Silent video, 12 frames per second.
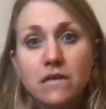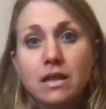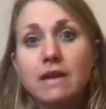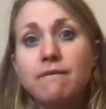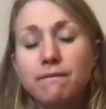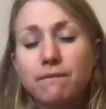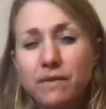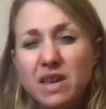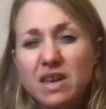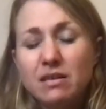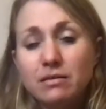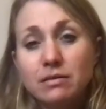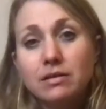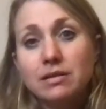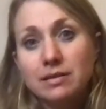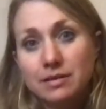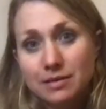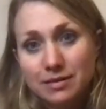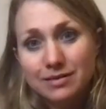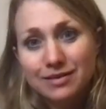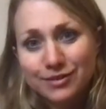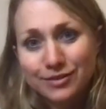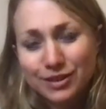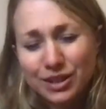it feels
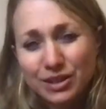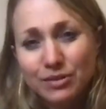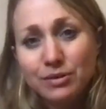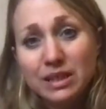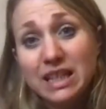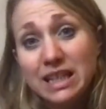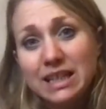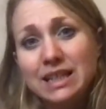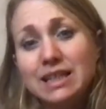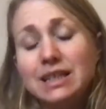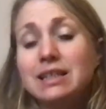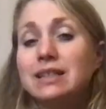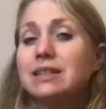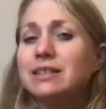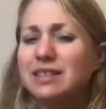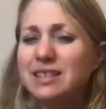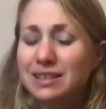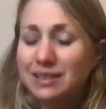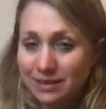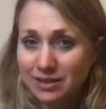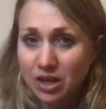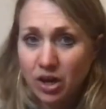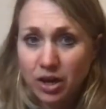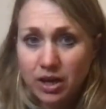that you need and
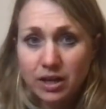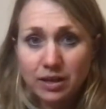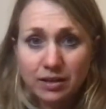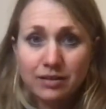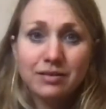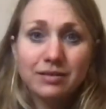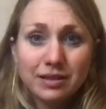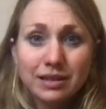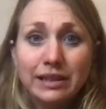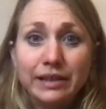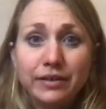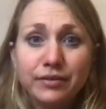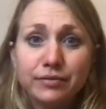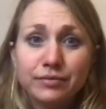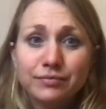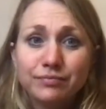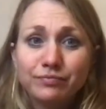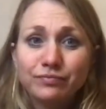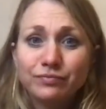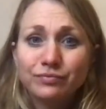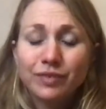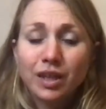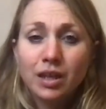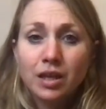desire to live.
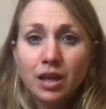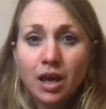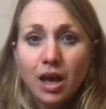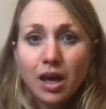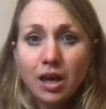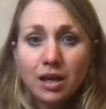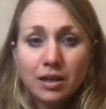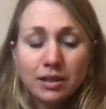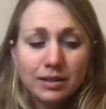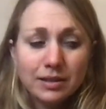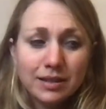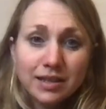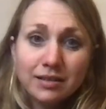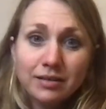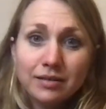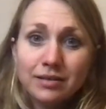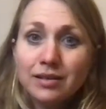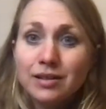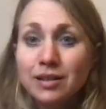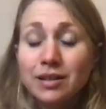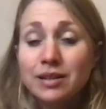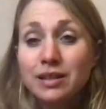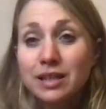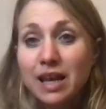Until
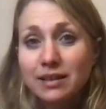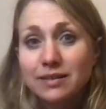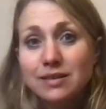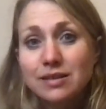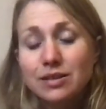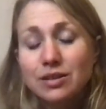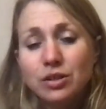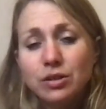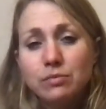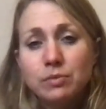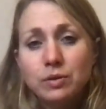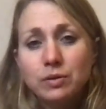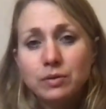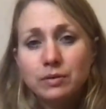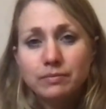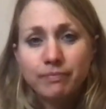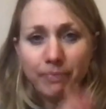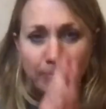the next new moon,